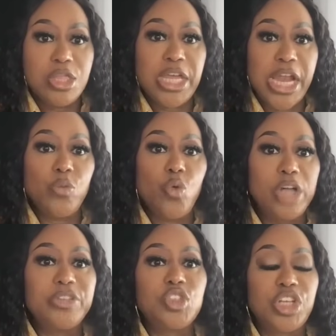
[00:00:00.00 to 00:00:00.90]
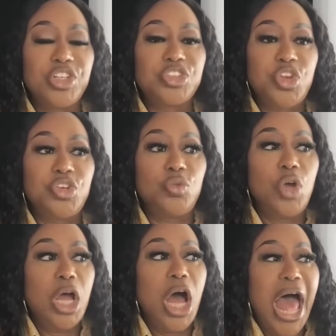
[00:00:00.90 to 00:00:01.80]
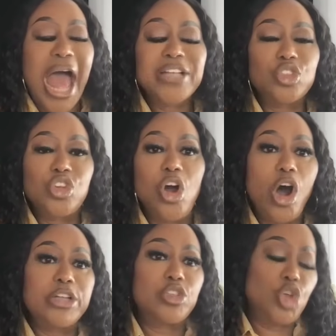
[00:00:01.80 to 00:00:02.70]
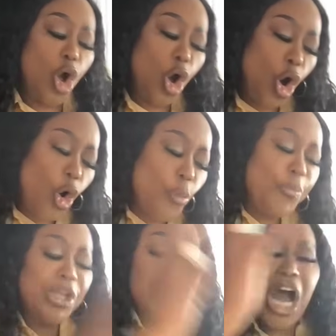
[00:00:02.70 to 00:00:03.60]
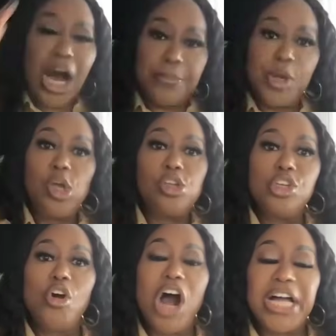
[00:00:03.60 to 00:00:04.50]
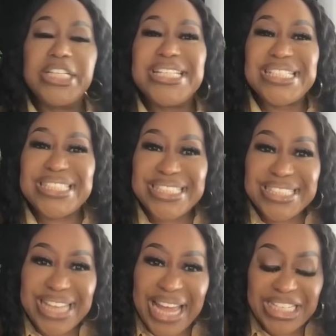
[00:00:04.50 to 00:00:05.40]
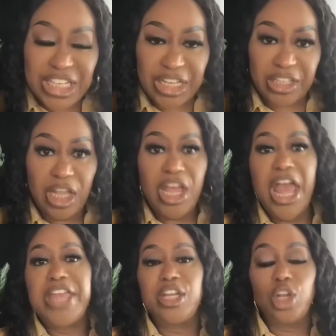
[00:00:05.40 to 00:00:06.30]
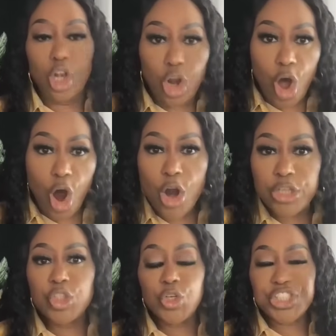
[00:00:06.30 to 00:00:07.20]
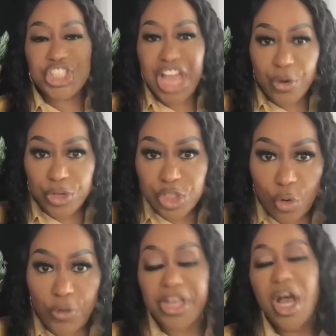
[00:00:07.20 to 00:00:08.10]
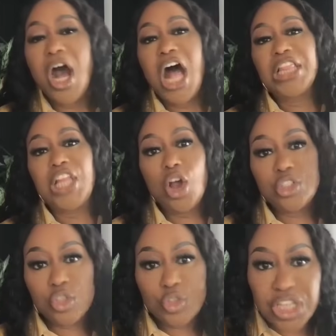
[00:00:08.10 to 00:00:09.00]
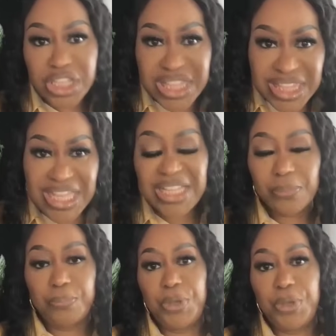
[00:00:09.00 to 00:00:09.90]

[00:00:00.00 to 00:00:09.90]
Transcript: that I want to ask God to open up your understanding and enlarge your territory, allow you to think